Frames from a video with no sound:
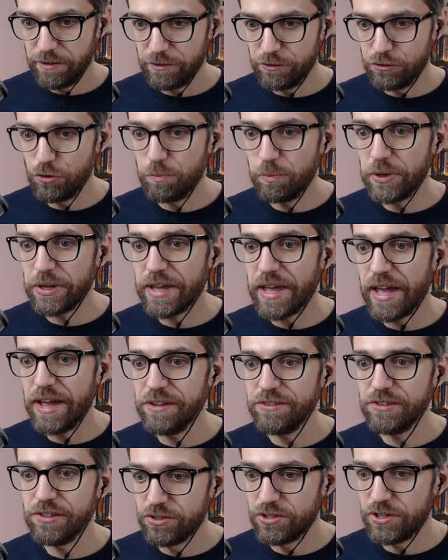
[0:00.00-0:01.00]

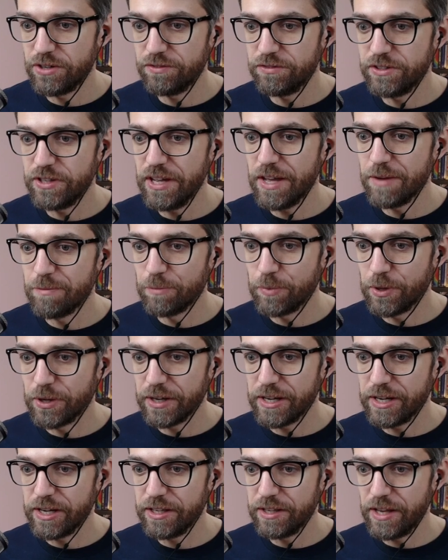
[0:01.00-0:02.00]
duplicate, Shift D and
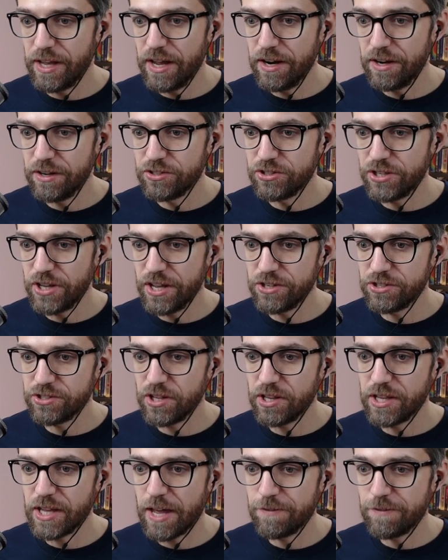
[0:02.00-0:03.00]
plug it in there, change
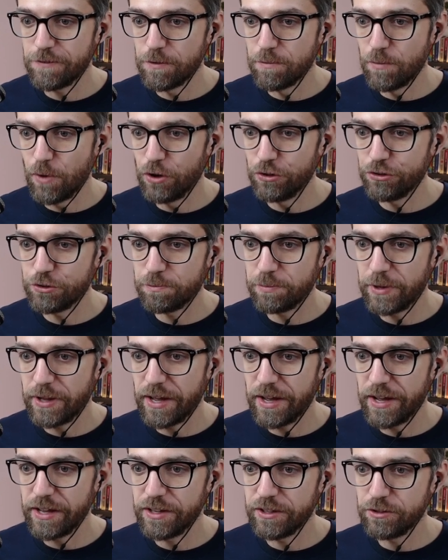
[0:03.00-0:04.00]
the type from
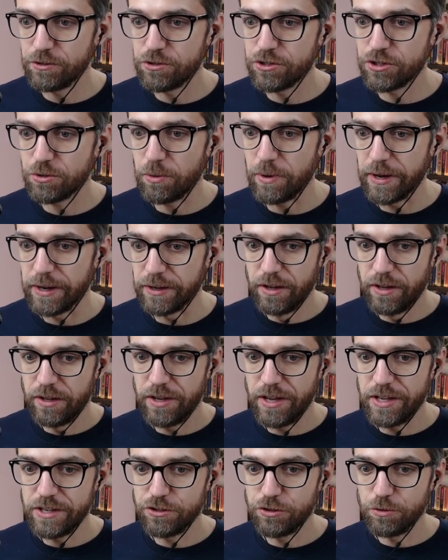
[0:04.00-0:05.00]
multiply to screen.
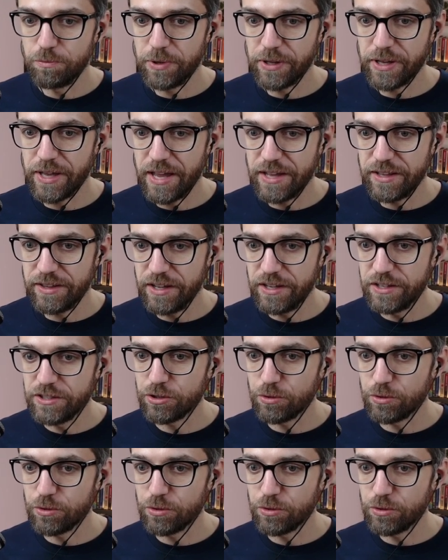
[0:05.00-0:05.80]
Let's duplicate this,